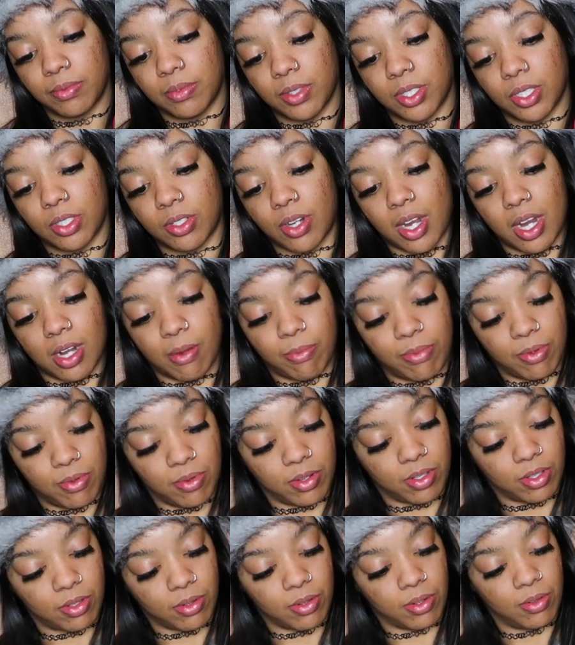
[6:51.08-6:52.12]
Just trying to
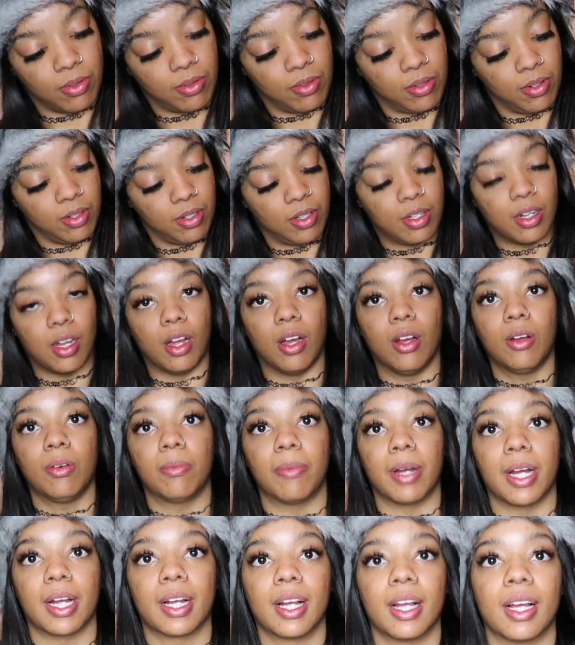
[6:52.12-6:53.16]
pull it through. Oh
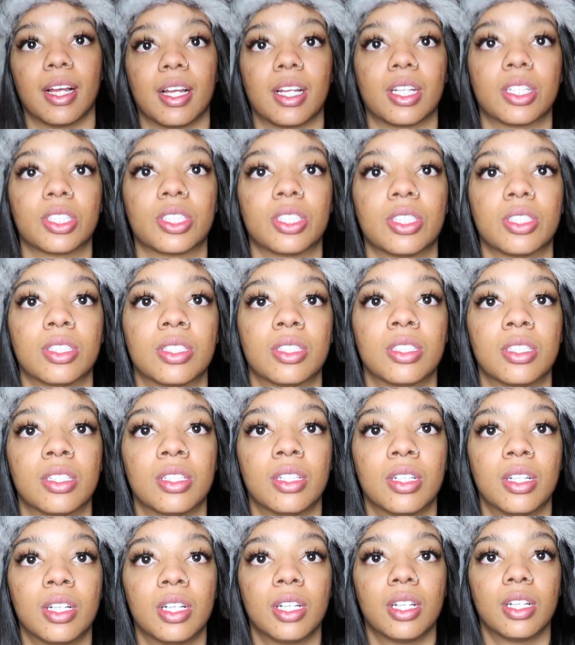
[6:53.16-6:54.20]
my gosh,
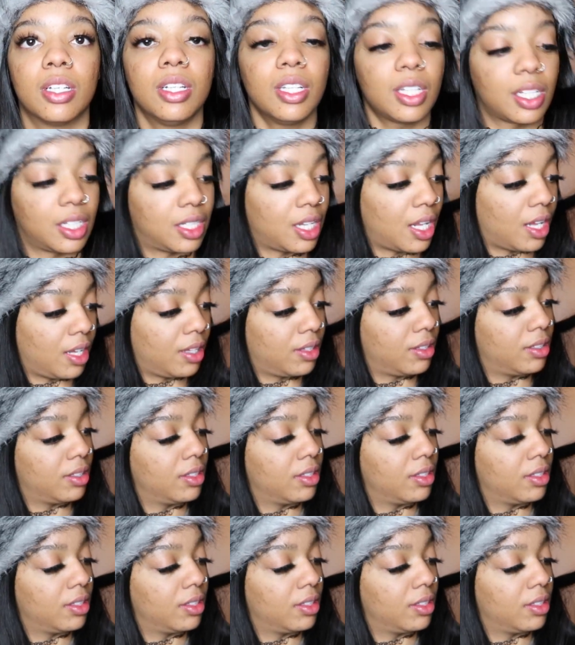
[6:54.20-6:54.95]
look at that.